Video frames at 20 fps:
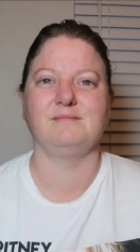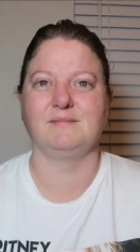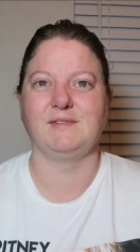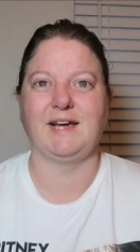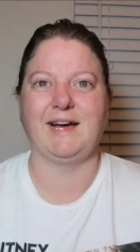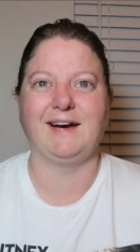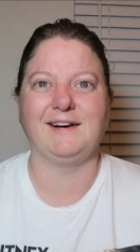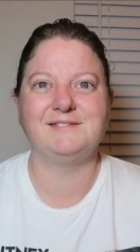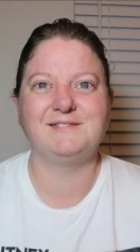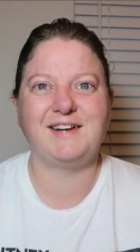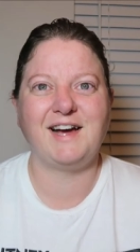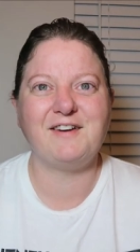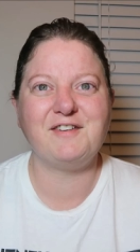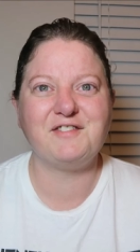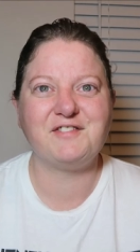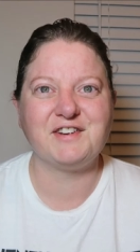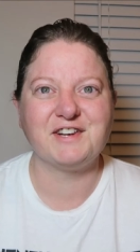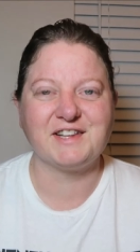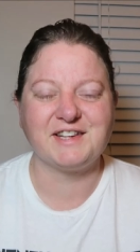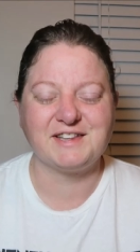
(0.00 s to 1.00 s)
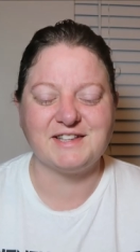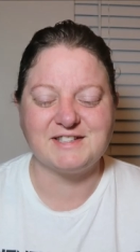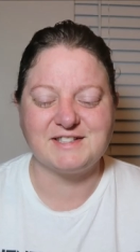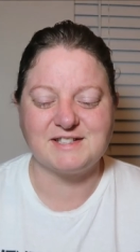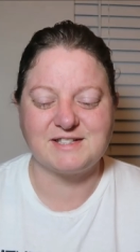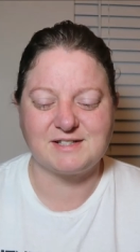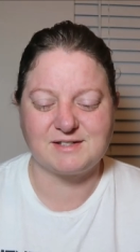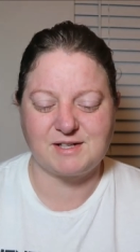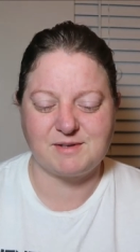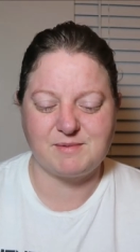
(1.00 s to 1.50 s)
yeah, I have a feeling this
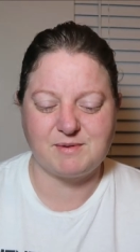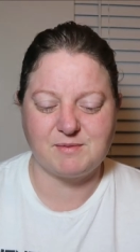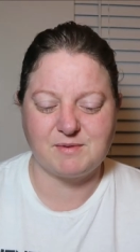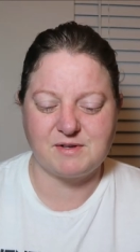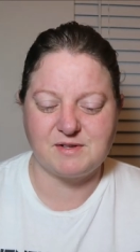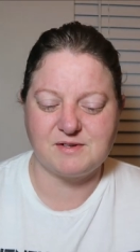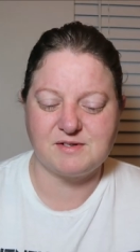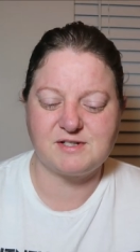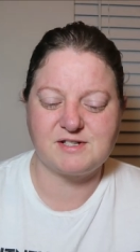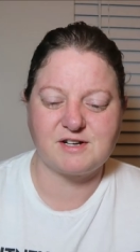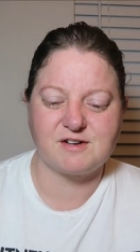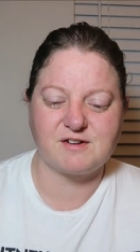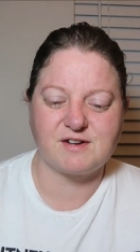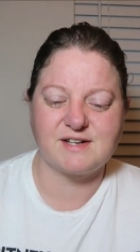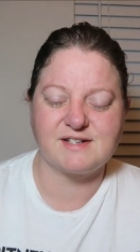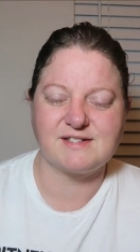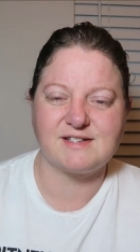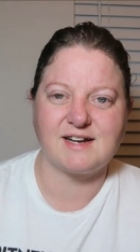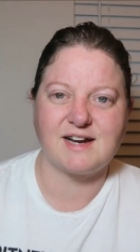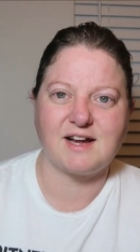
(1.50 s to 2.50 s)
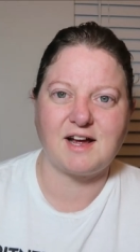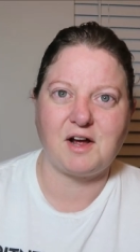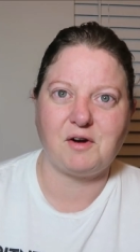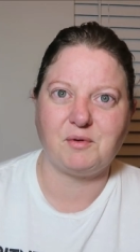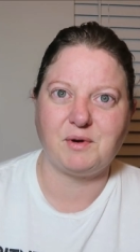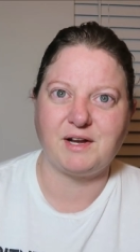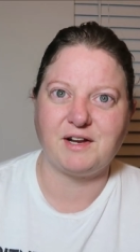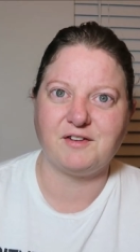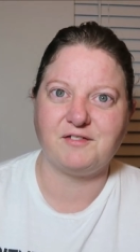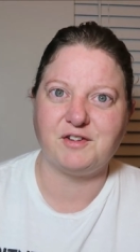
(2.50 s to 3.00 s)
is going to be one of those series that I, I
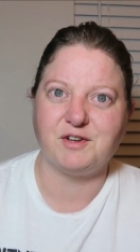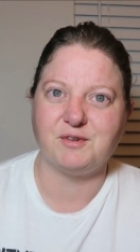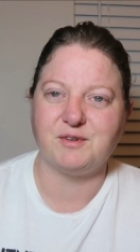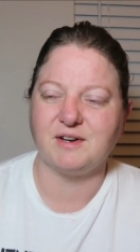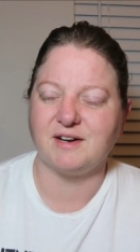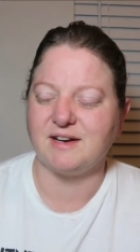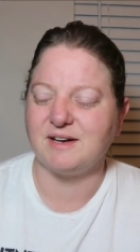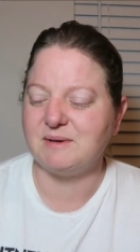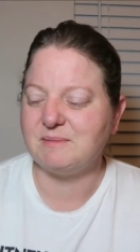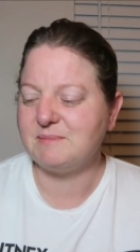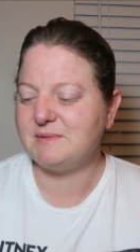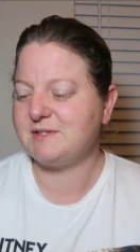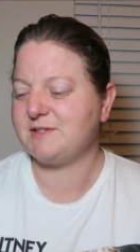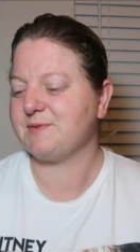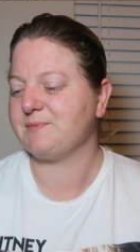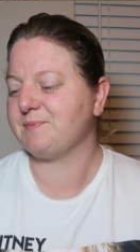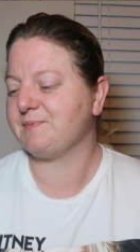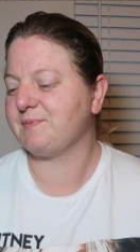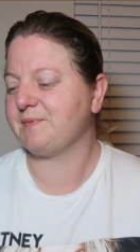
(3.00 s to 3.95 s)
read a few times.